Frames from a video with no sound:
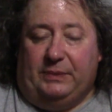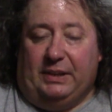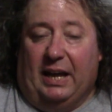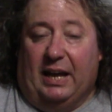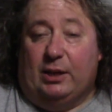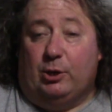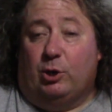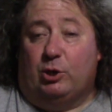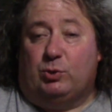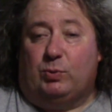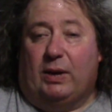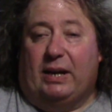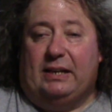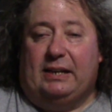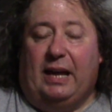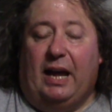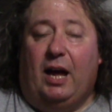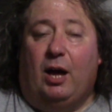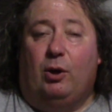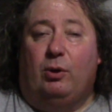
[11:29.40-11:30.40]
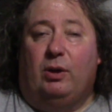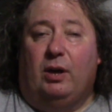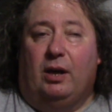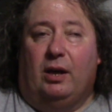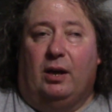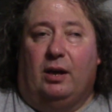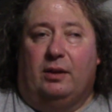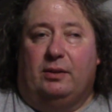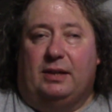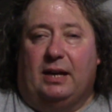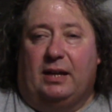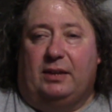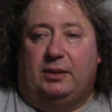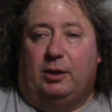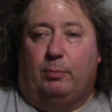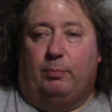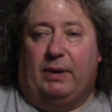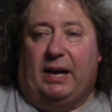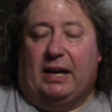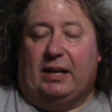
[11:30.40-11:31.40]
notice right now that
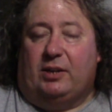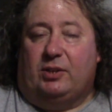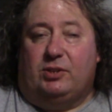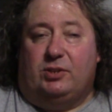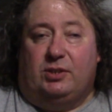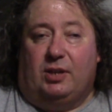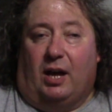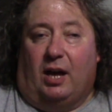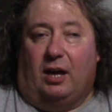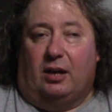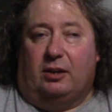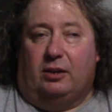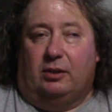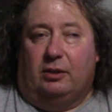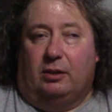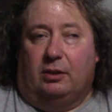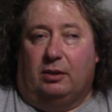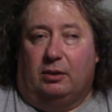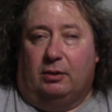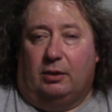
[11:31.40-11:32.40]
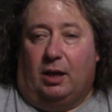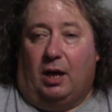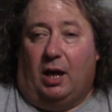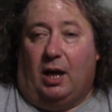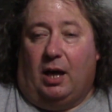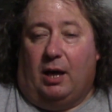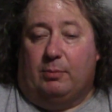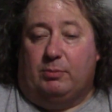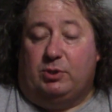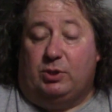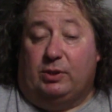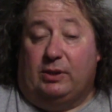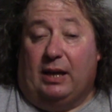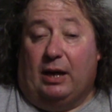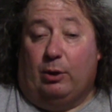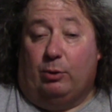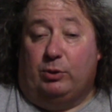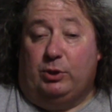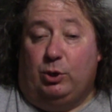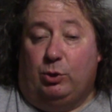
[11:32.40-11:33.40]
they're back in stock. So
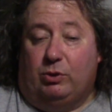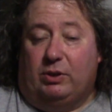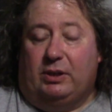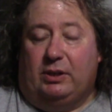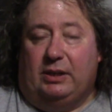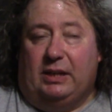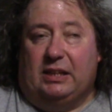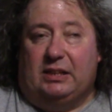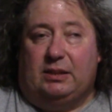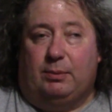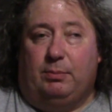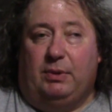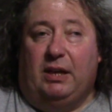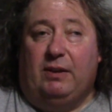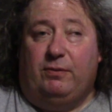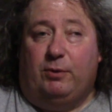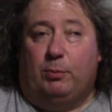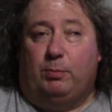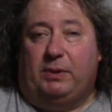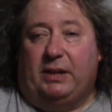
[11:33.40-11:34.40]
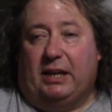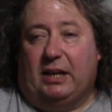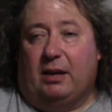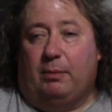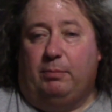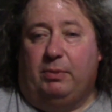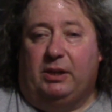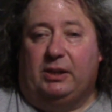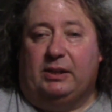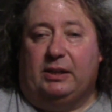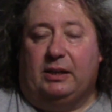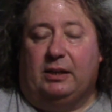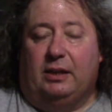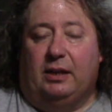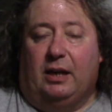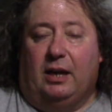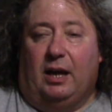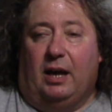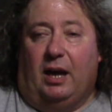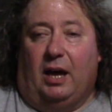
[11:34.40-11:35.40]
now you can get them if you're planning on building a
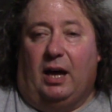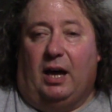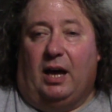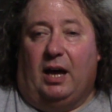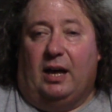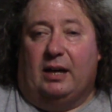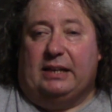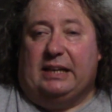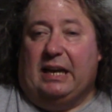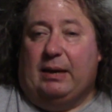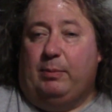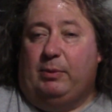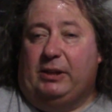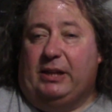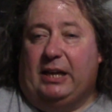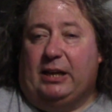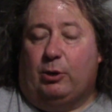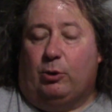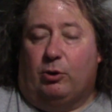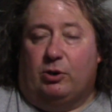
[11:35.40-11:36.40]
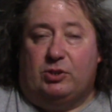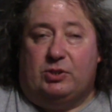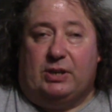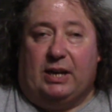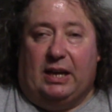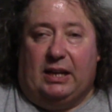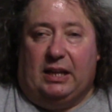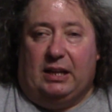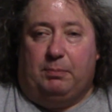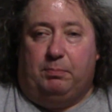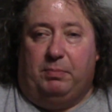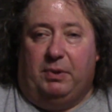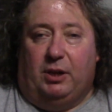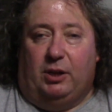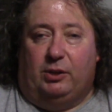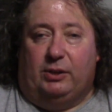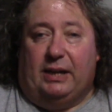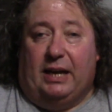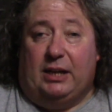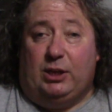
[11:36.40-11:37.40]
KB Lake or a Skylake
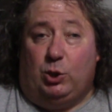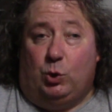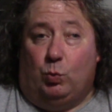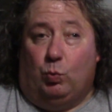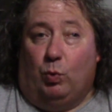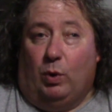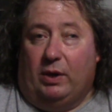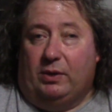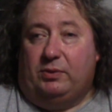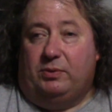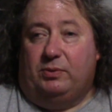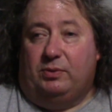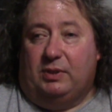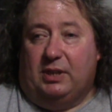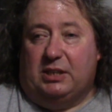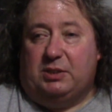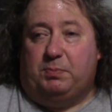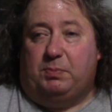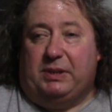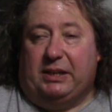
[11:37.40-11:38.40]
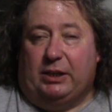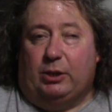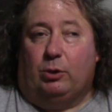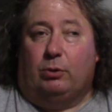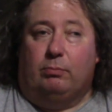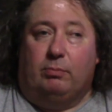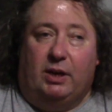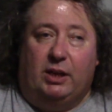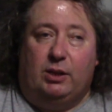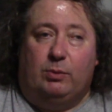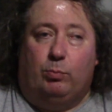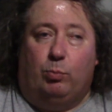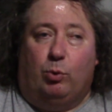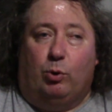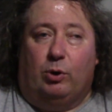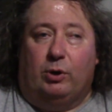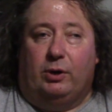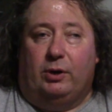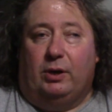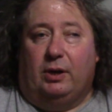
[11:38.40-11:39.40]
build and you want this particular
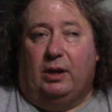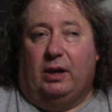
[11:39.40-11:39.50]
motherboard.